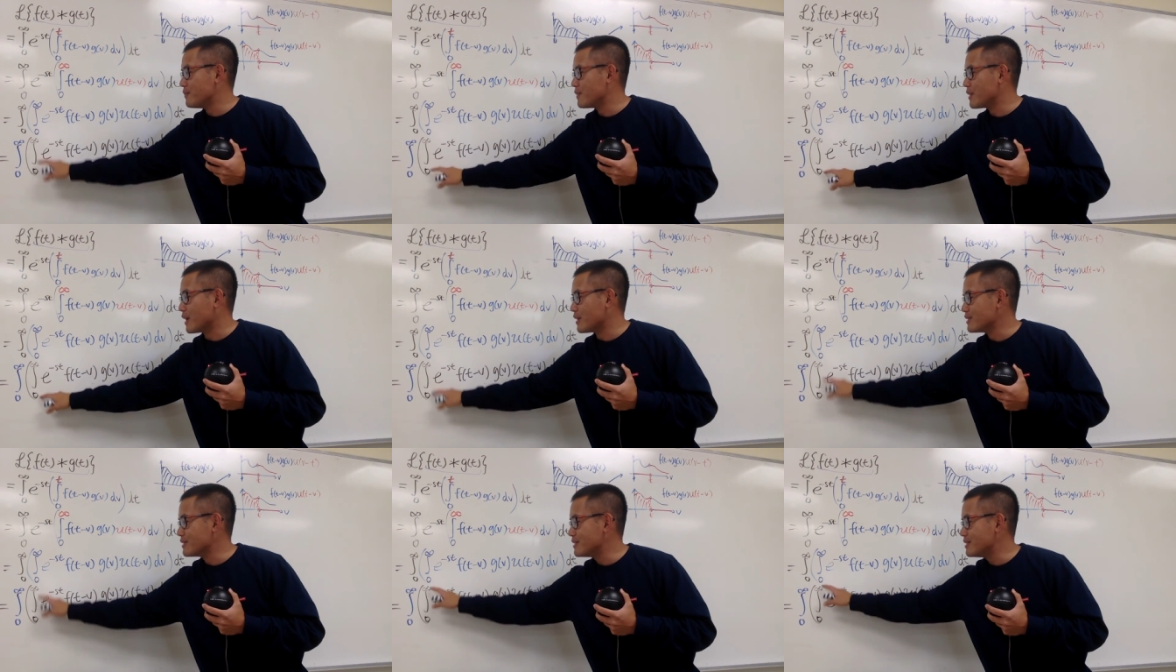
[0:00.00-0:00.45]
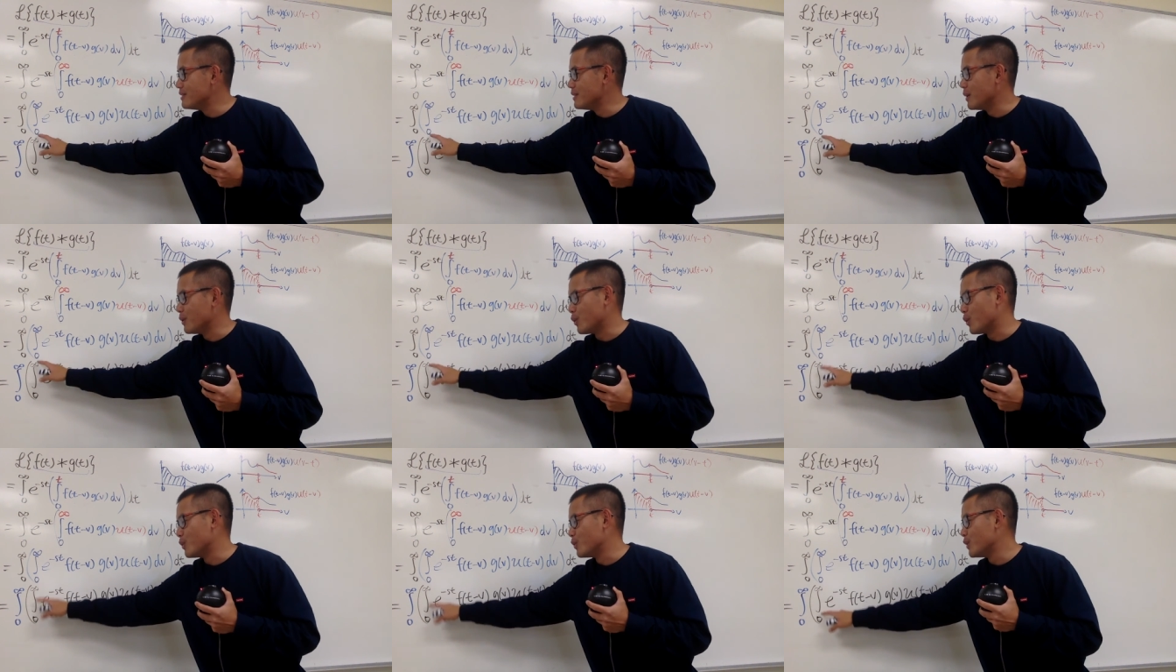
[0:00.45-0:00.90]
const
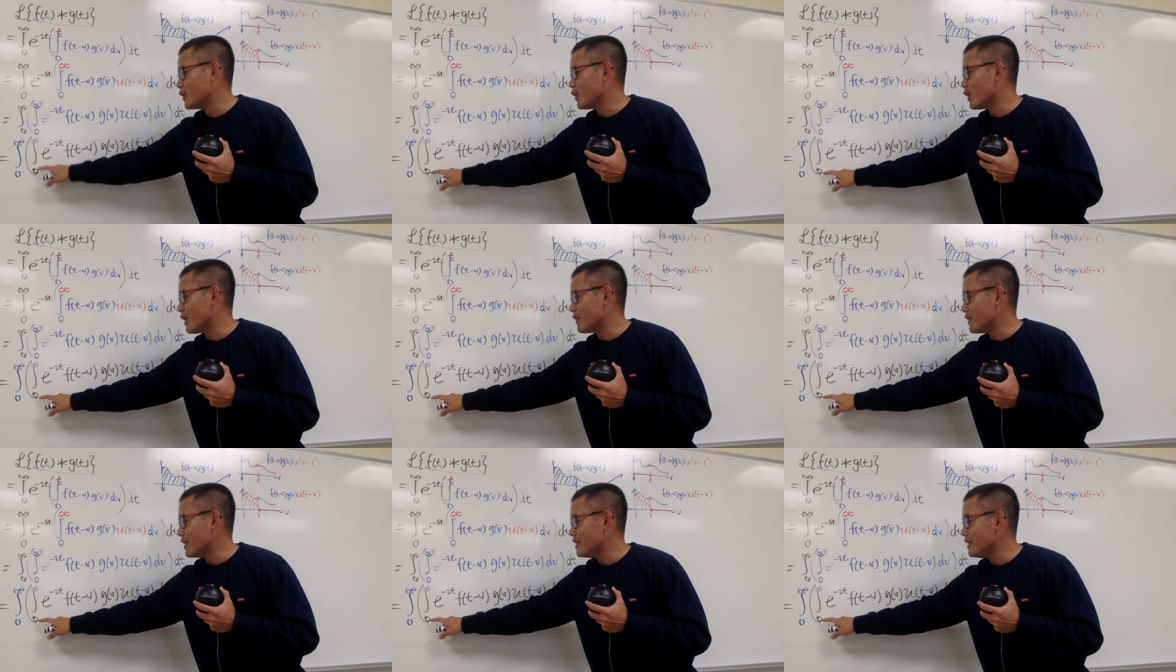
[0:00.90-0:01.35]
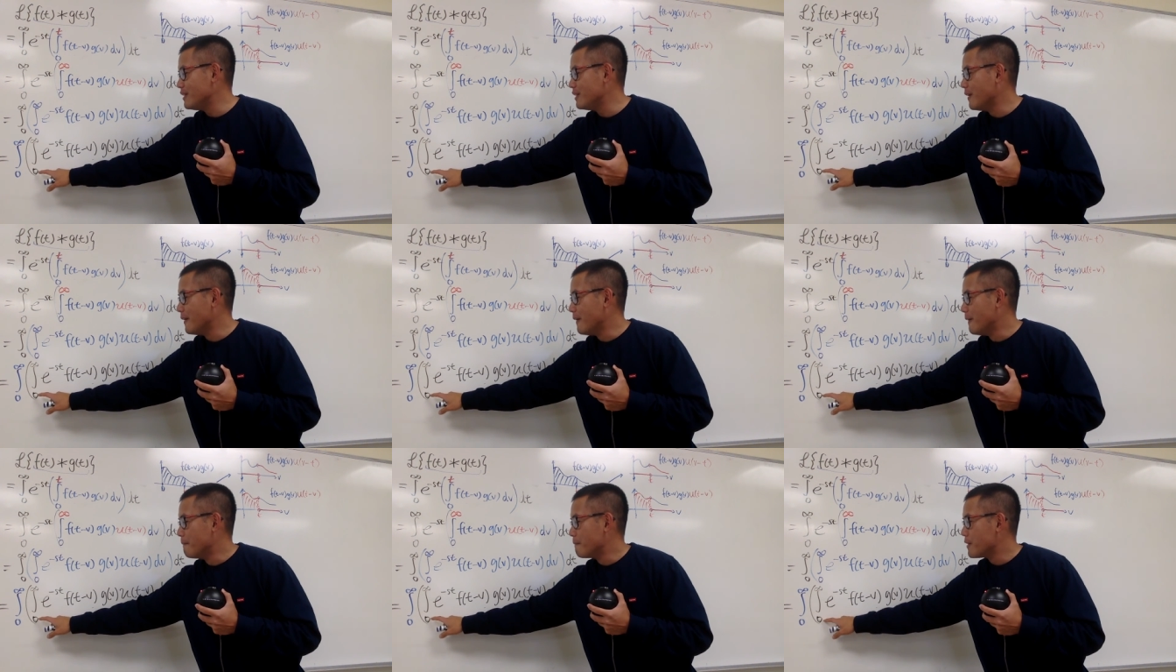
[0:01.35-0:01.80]
we don't have any
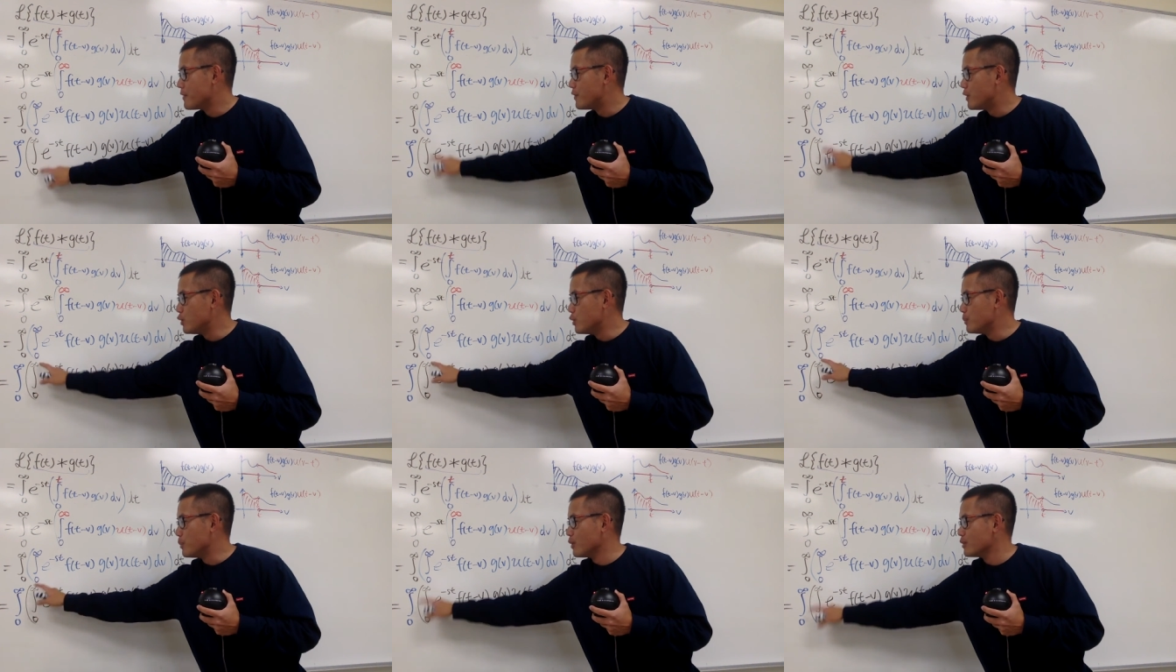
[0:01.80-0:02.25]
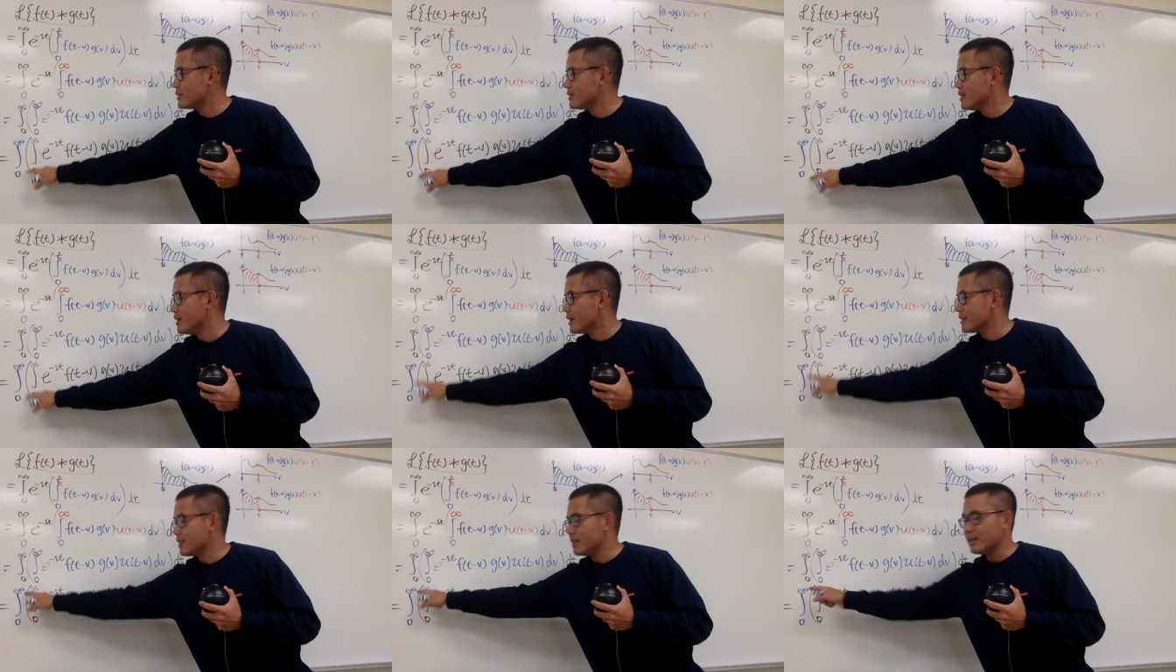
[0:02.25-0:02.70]

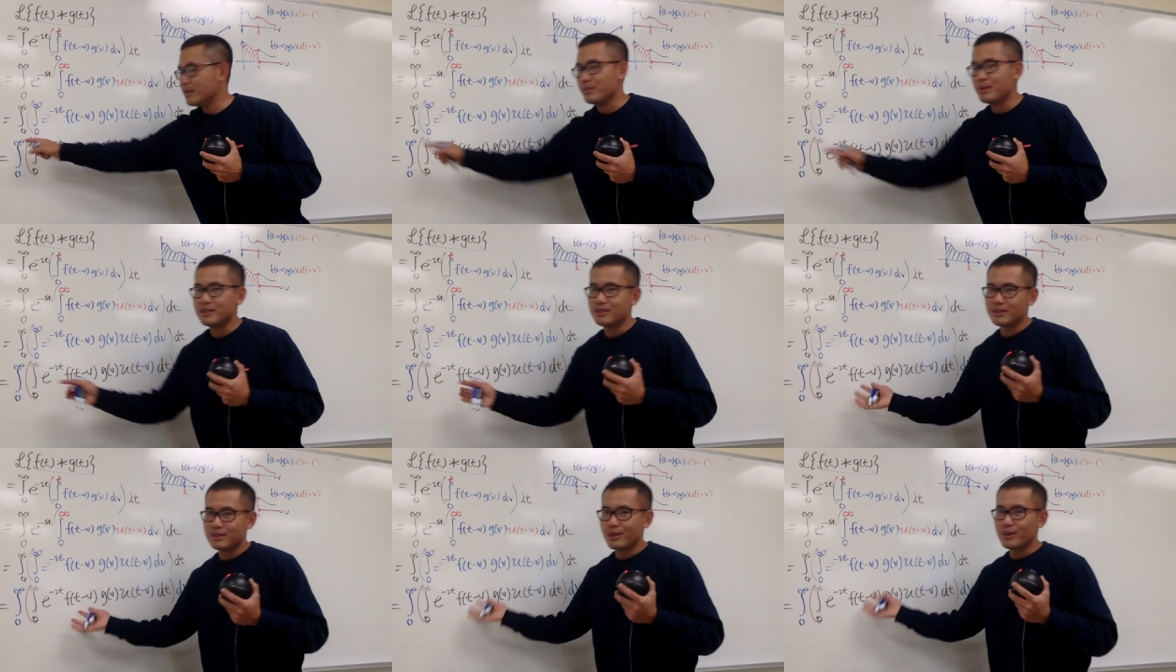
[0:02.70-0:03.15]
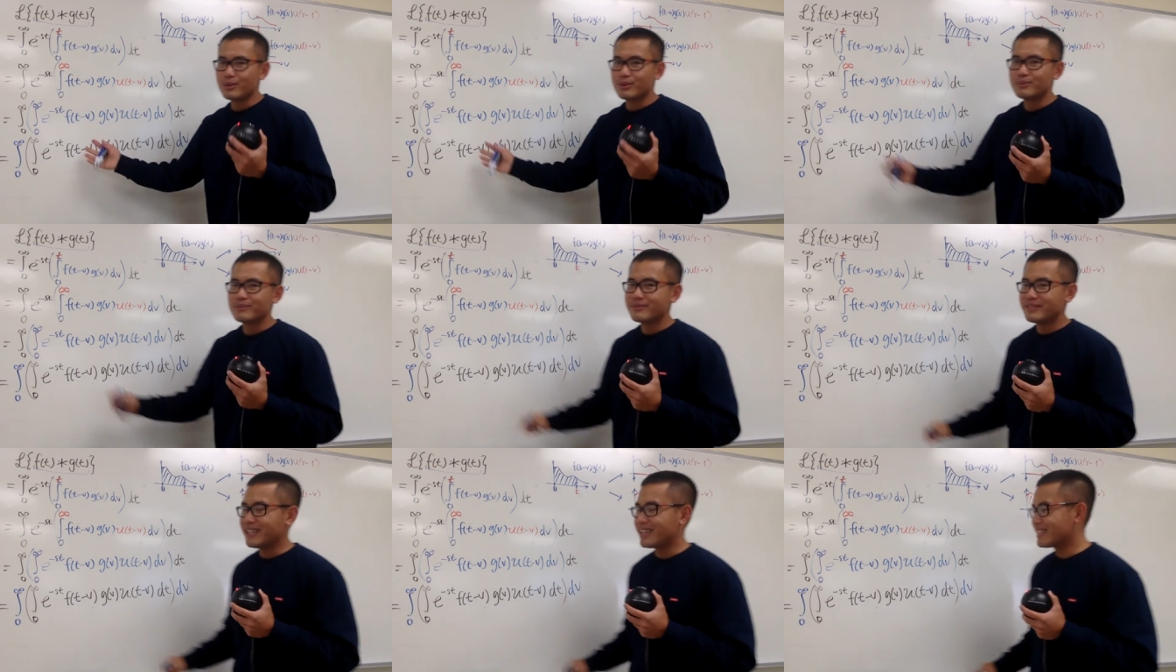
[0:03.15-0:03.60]
variables on the limits. So
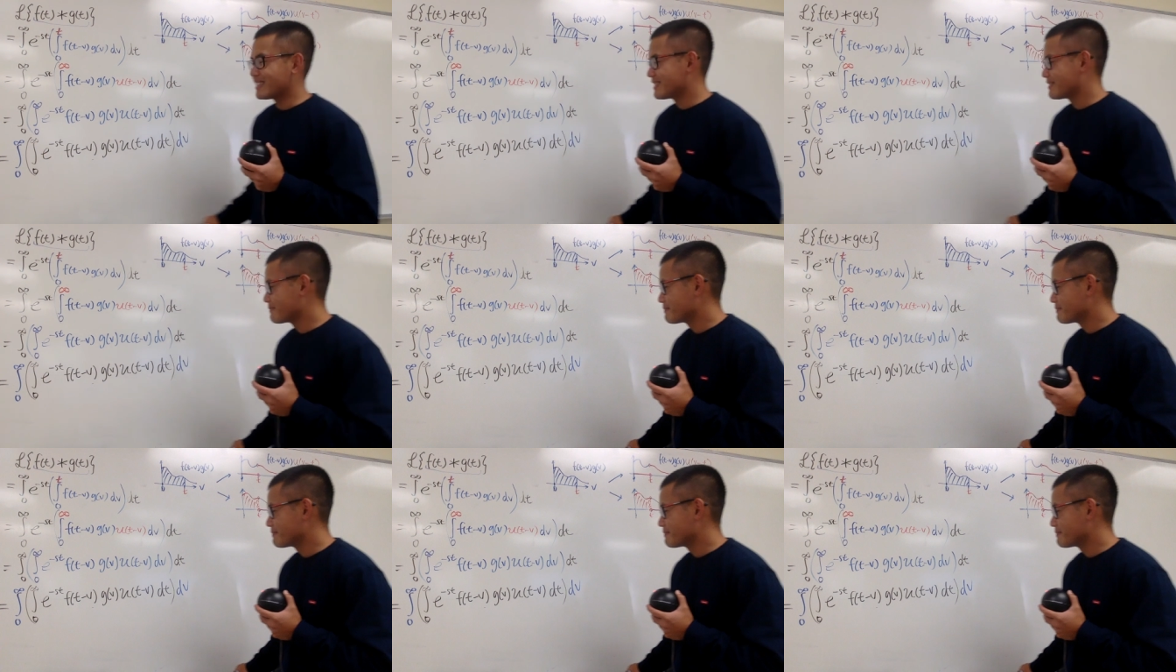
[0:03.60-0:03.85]
yeah.